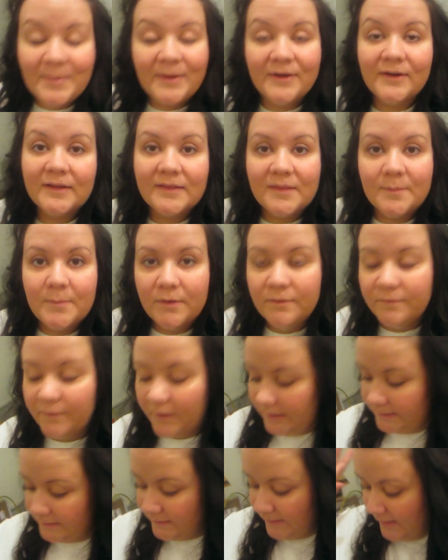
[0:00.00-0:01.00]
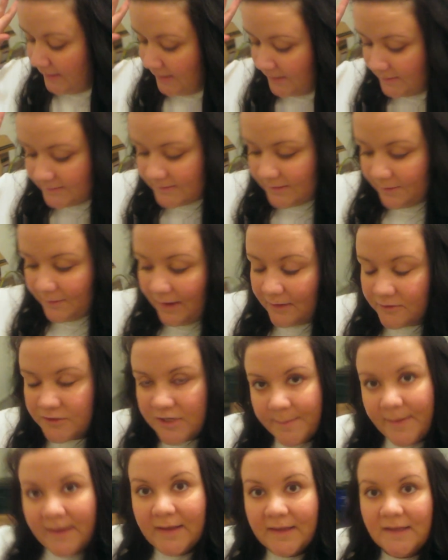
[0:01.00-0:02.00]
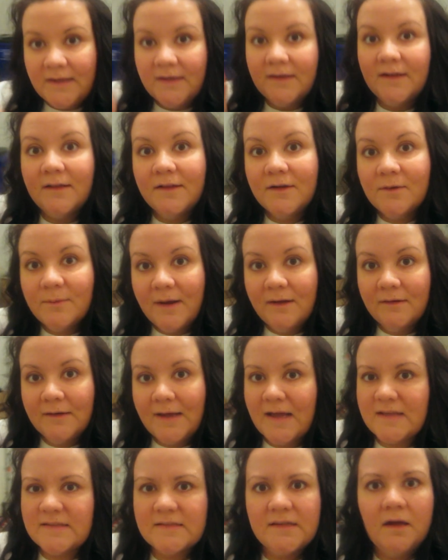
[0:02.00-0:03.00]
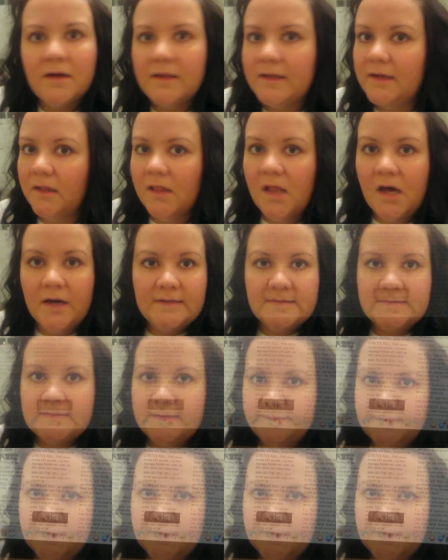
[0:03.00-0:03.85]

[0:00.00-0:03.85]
I better get the move on. So I'll check back in in a little while, guys. Got to get a lot of stuff